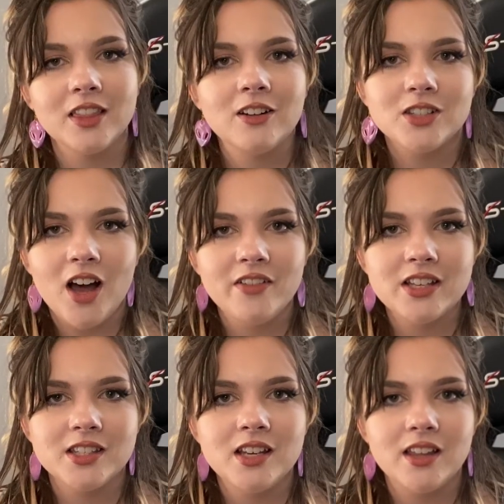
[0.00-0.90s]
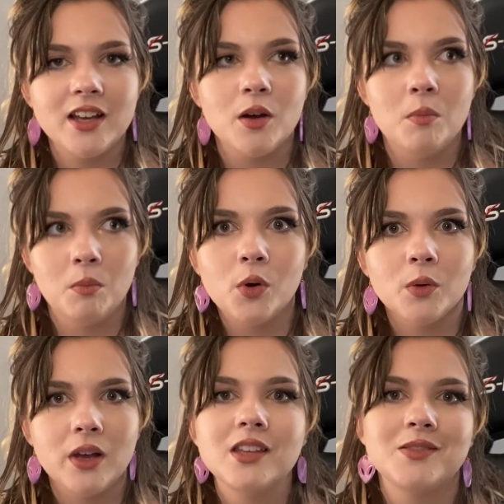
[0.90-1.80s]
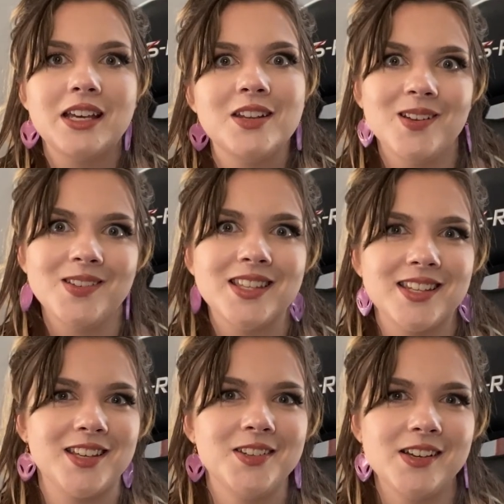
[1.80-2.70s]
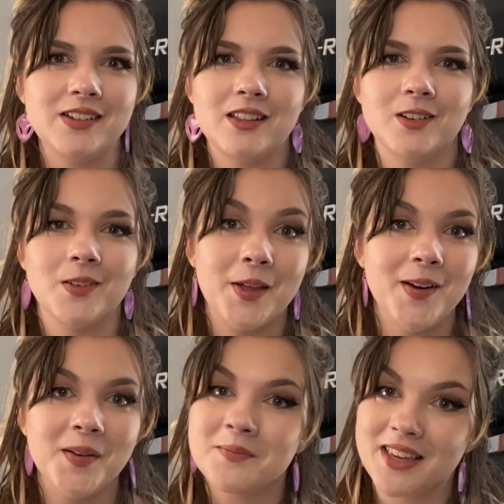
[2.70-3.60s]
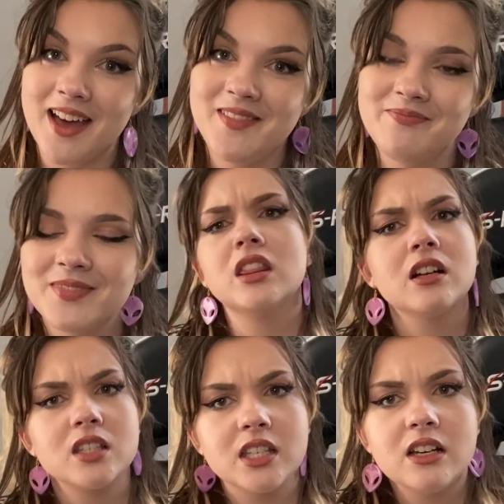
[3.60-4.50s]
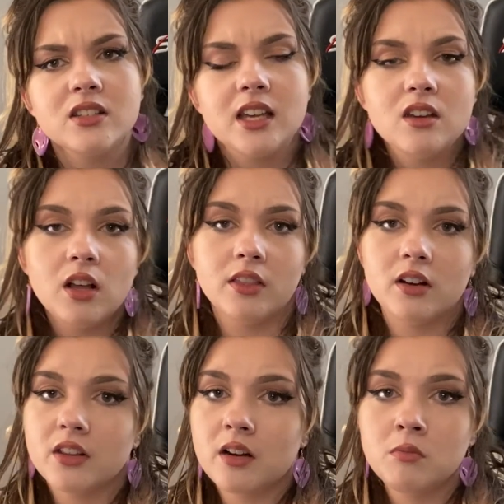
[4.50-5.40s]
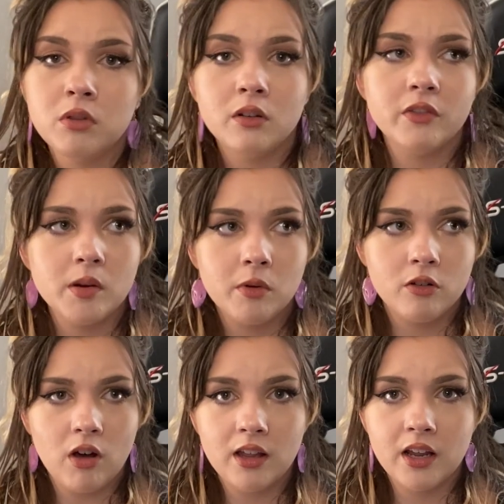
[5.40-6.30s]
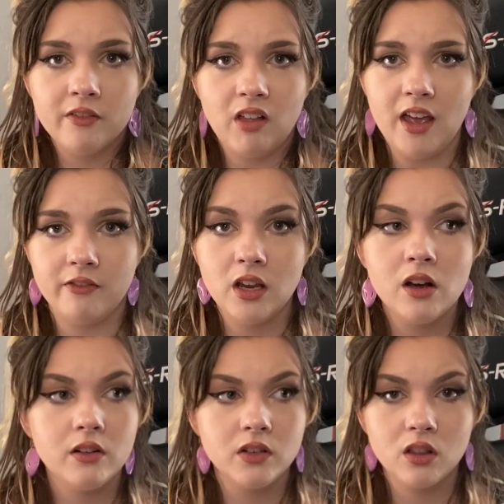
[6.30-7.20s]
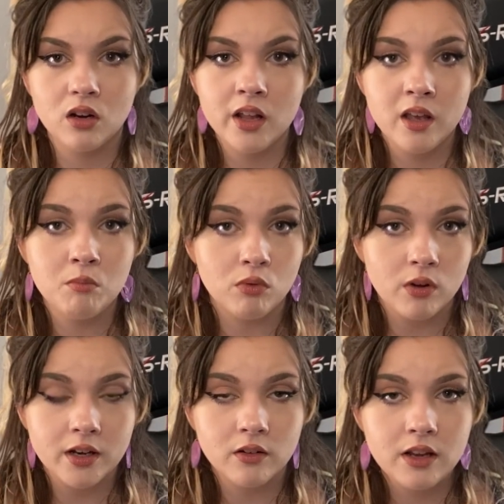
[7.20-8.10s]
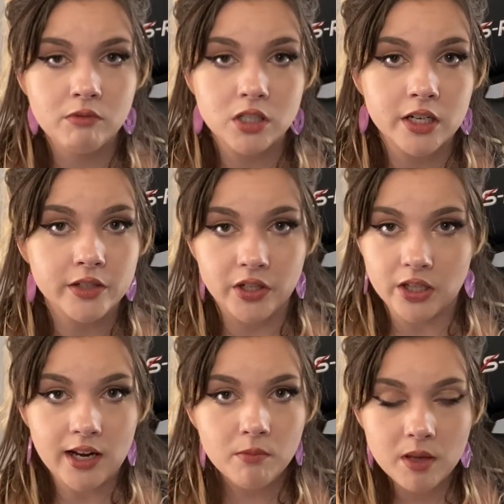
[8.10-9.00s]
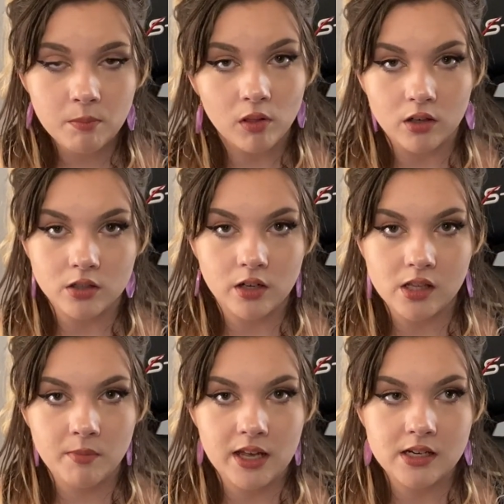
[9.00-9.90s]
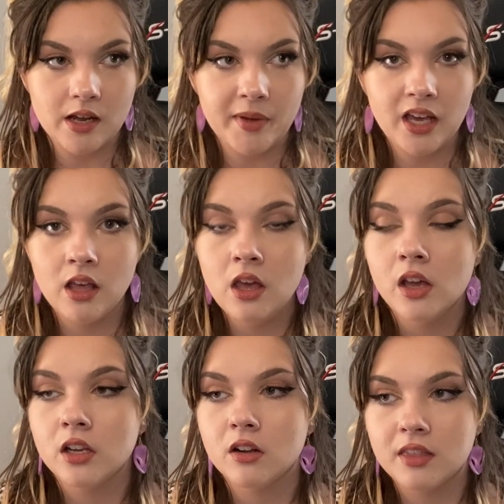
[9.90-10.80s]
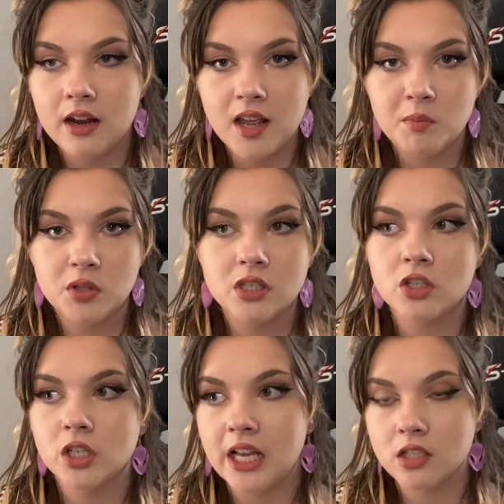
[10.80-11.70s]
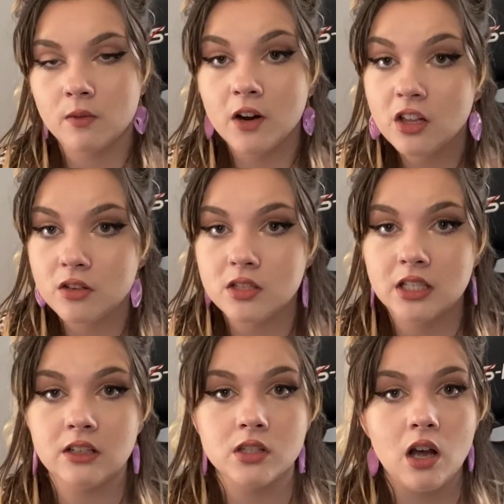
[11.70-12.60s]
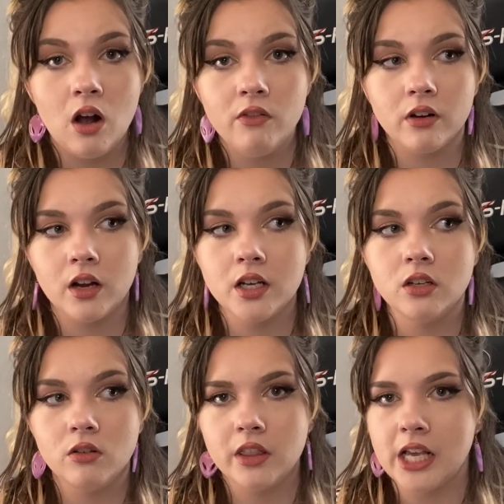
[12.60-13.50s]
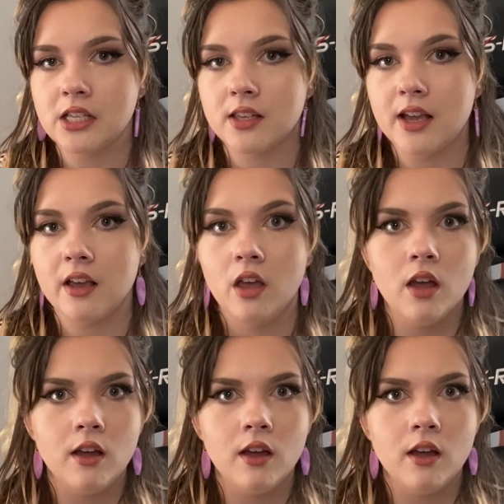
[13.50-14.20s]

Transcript: There's obviously like more ways we can use the skills that we learn with art. Yeah? There's skills that you can learn that improve your quality of life. You know, if you're learning embroidery, which I know a lot of people are during the pandemic, you're then able to transfer those skills over and do things like